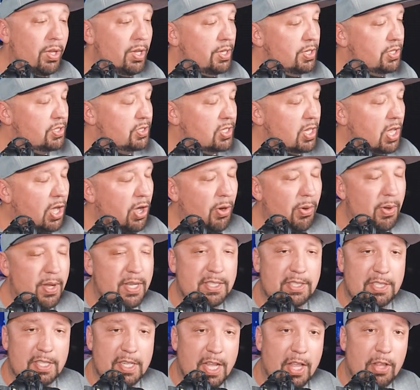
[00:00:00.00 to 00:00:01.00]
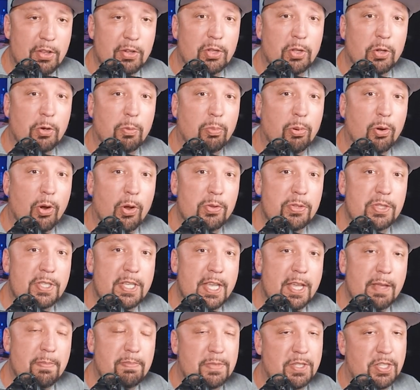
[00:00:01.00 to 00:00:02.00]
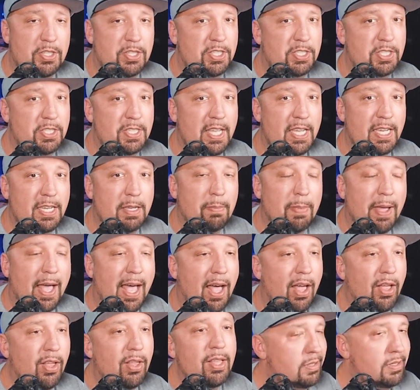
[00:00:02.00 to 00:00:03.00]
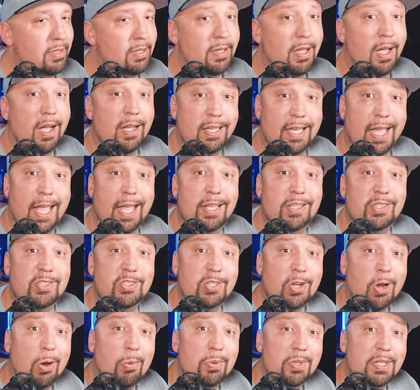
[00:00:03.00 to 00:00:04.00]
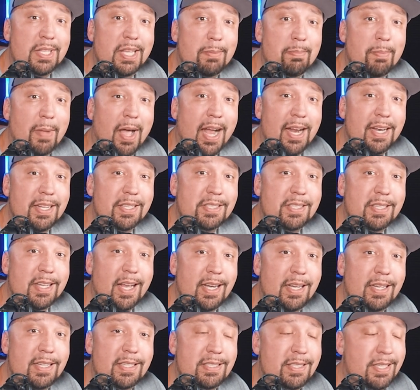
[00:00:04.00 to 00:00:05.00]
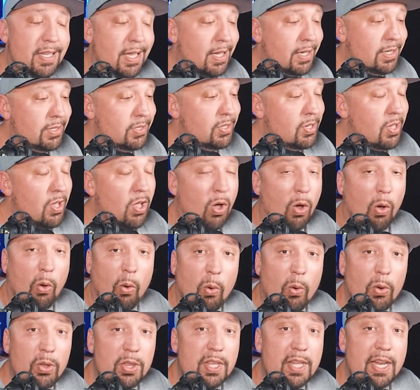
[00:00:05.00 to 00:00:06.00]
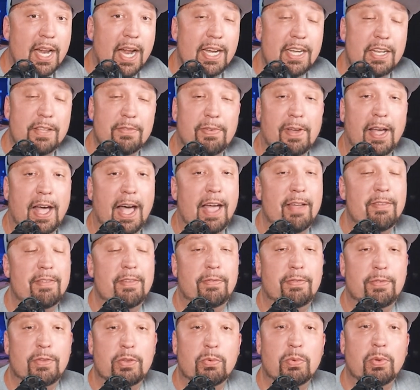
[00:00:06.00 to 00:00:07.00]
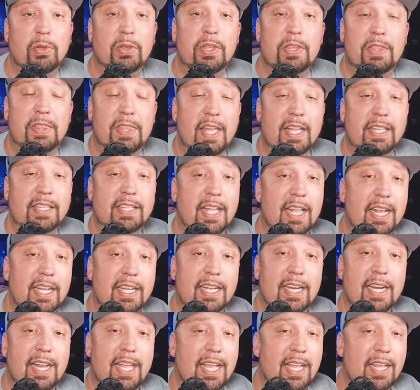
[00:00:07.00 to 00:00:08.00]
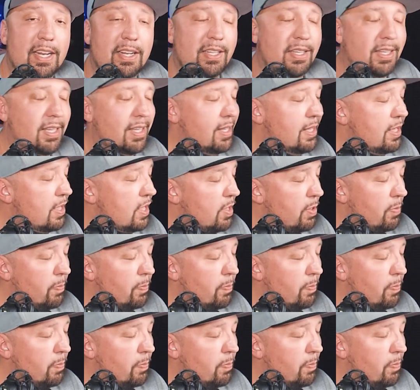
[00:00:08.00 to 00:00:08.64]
So it's another little pro tip to just think about. Again, start with the minus 96 or the 95 if you really think that it can handle it.